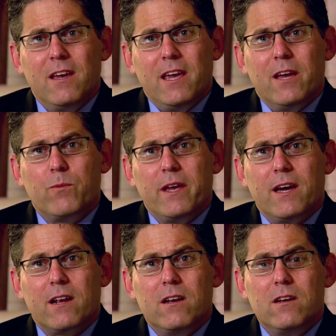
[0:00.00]
And we
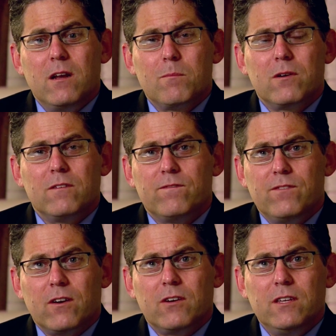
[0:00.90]
had a number of
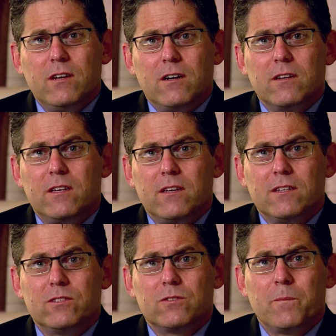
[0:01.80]
very young
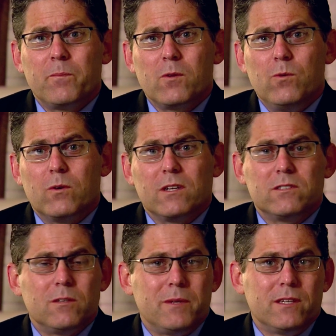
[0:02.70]
kids who were
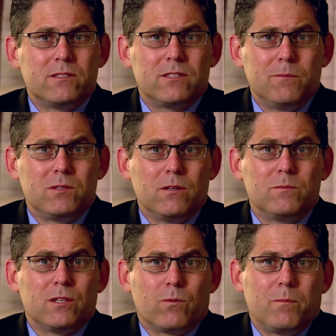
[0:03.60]
exhibiting
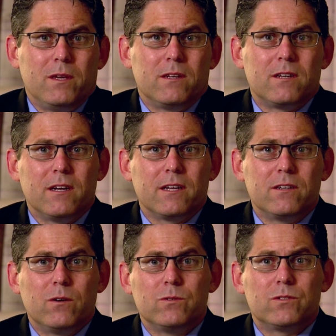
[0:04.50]
symptoms and were being
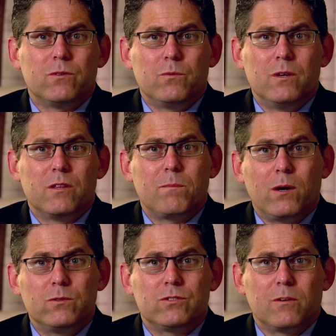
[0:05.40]
diagnosed with
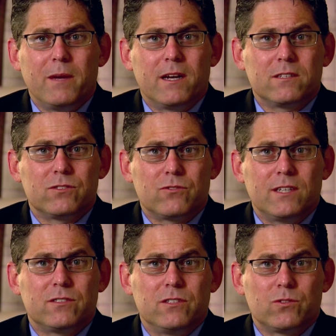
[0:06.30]
post-traumatic
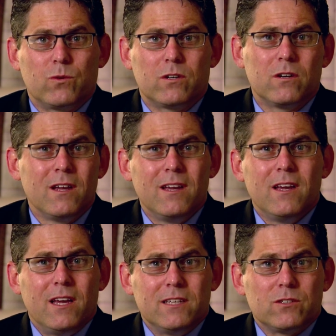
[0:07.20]
stress disorder
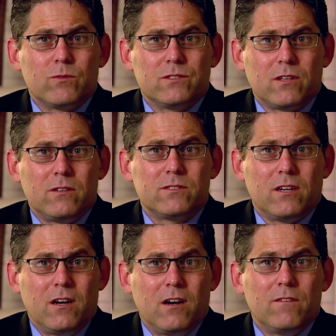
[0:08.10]
as a result
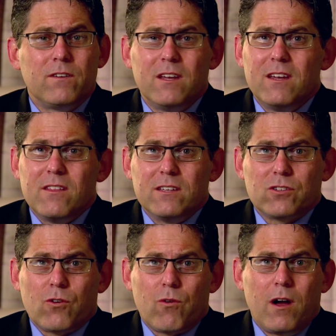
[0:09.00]
of this
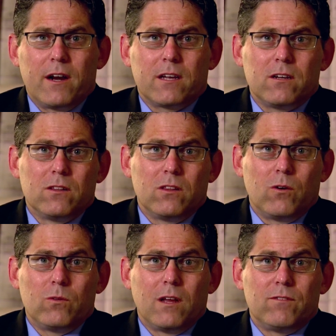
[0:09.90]
chronic
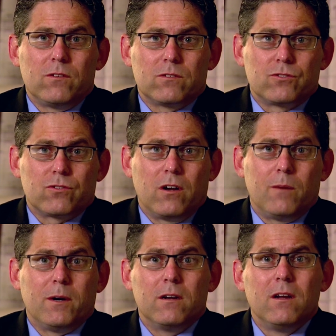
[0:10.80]
low-level
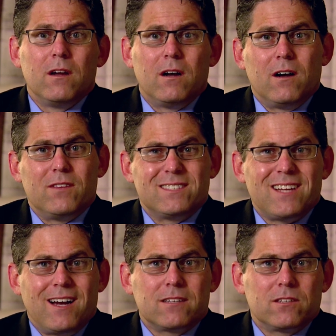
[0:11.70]
trauma, this
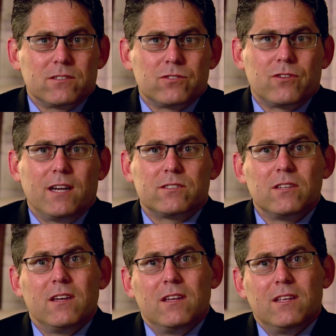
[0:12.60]
toxic stress
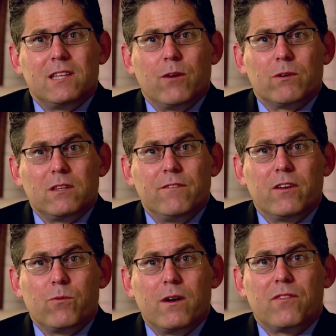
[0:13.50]
that they were
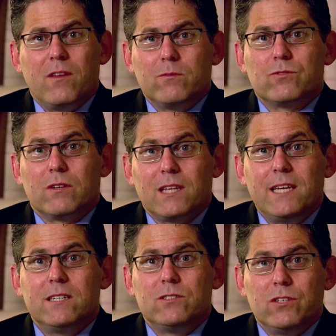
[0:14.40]
living with that was
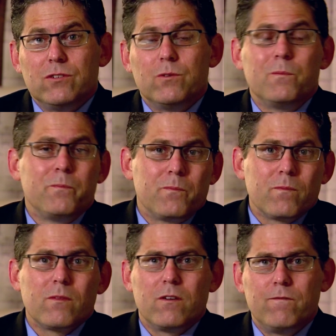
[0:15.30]
related to
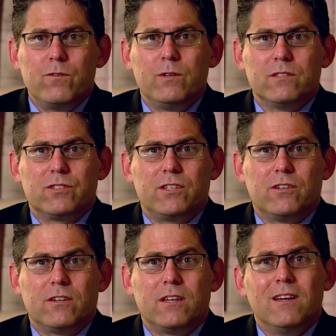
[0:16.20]
food
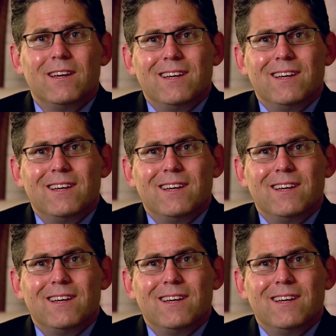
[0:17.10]
insecurity.